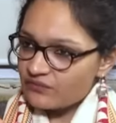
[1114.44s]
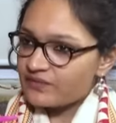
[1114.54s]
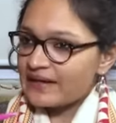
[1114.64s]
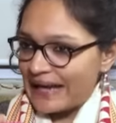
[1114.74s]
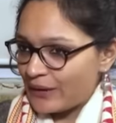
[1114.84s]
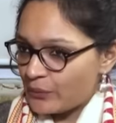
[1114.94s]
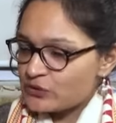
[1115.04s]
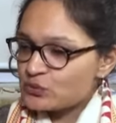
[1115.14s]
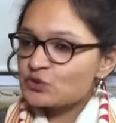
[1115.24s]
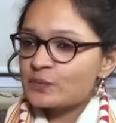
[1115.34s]
of their language,
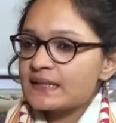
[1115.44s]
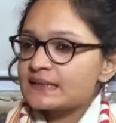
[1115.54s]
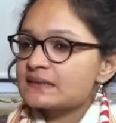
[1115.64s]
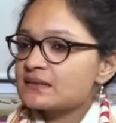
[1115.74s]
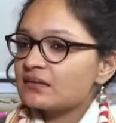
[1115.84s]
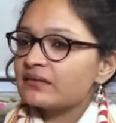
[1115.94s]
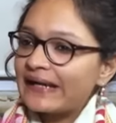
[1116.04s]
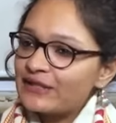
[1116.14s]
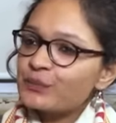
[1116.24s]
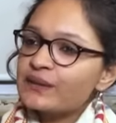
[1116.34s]
which makes the
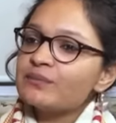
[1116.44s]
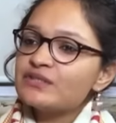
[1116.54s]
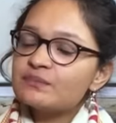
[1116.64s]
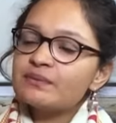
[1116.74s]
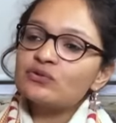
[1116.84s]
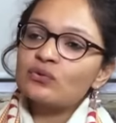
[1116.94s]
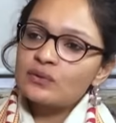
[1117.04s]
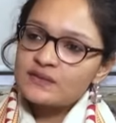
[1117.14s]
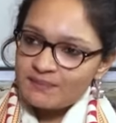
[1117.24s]
right wing BJP trolls